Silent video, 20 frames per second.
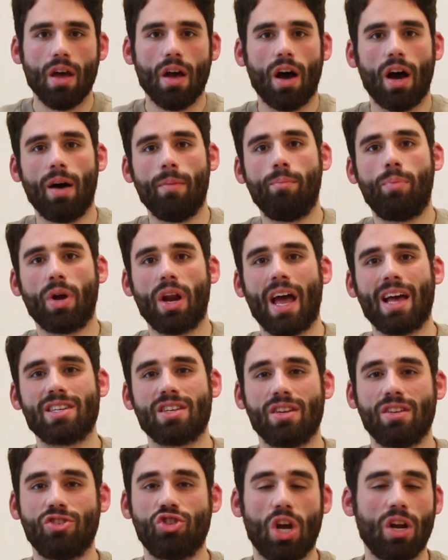But as
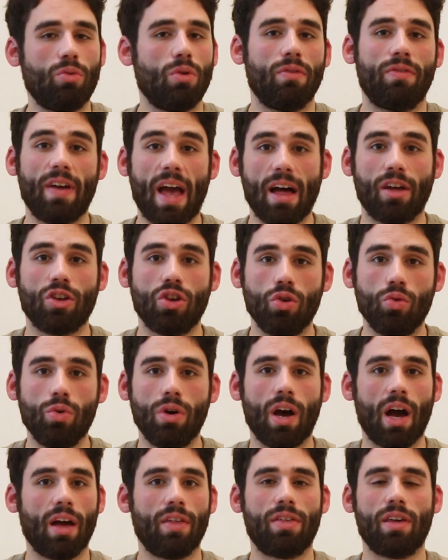a general
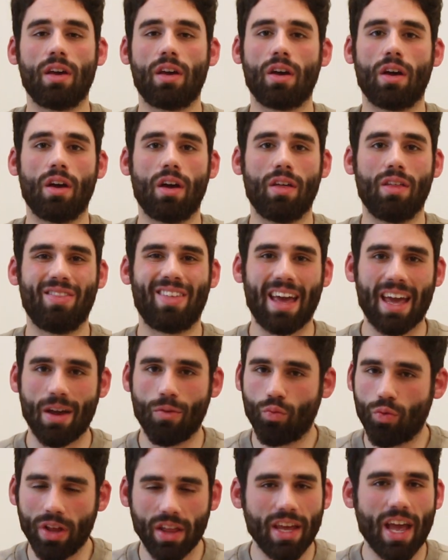value, I think they
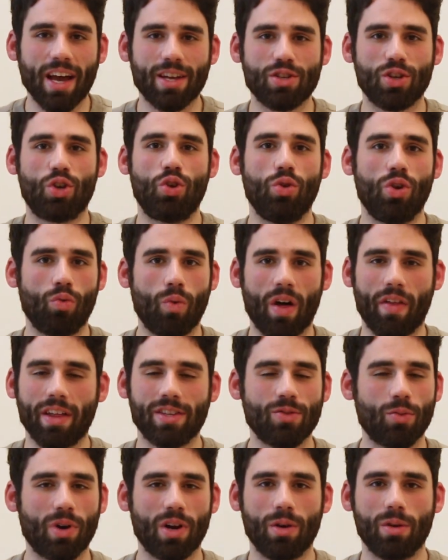really executed well.
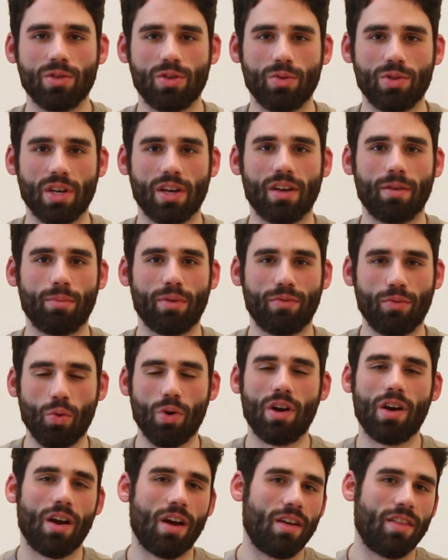That's what I was using
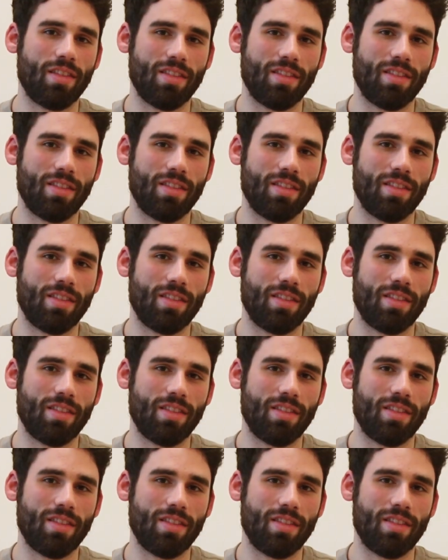before.